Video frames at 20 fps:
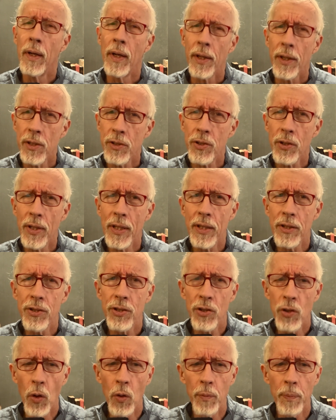Concerning the
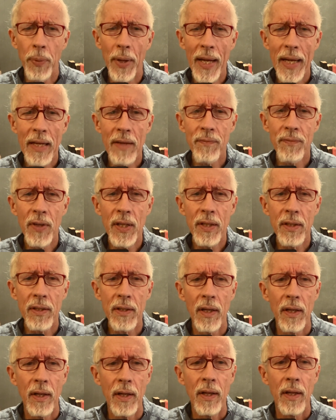stone pavement,
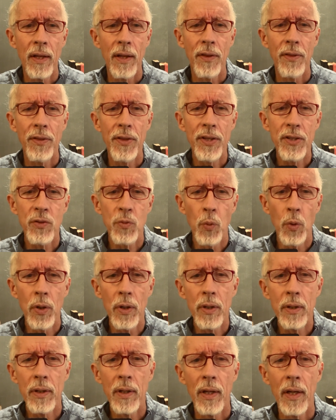this
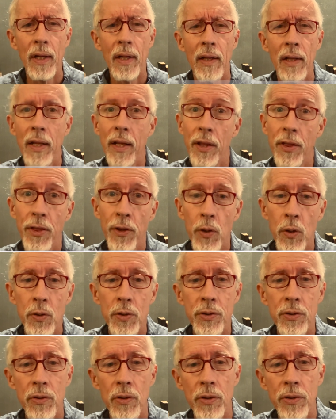word,
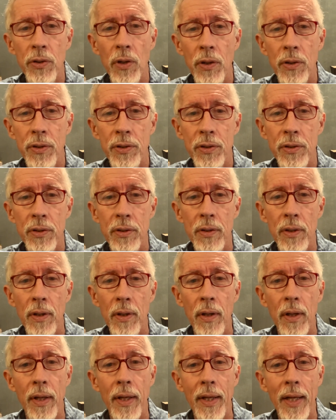lithostrotos,
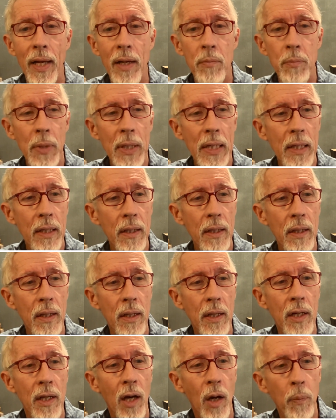can mean
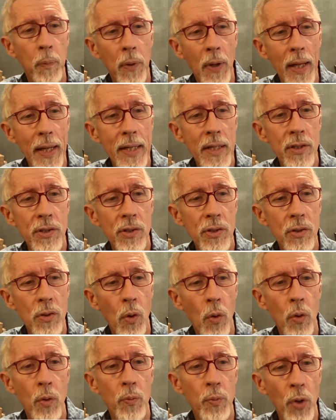a place
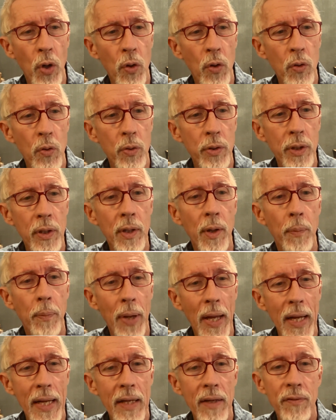or road
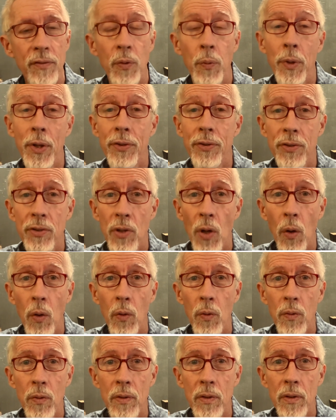paved with
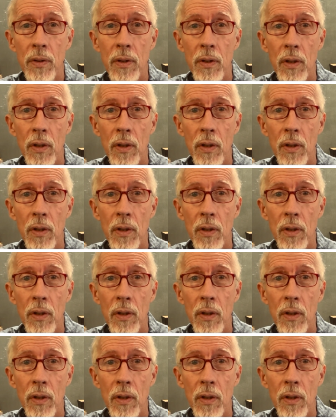stone,